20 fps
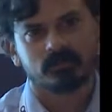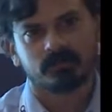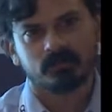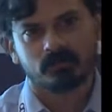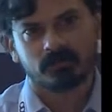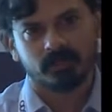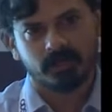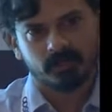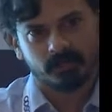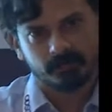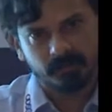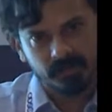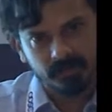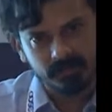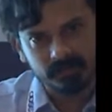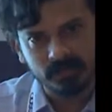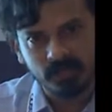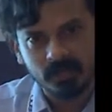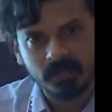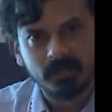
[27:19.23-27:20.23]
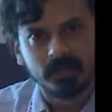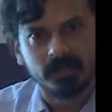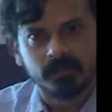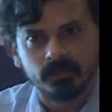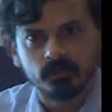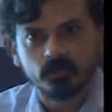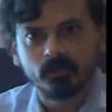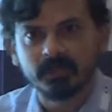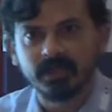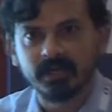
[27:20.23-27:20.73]
in your database,
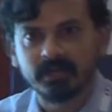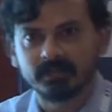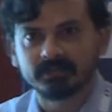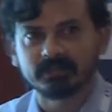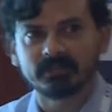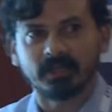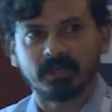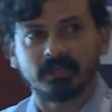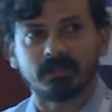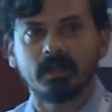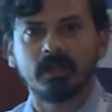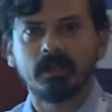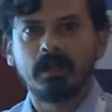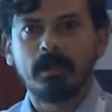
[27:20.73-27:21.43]
in your data set,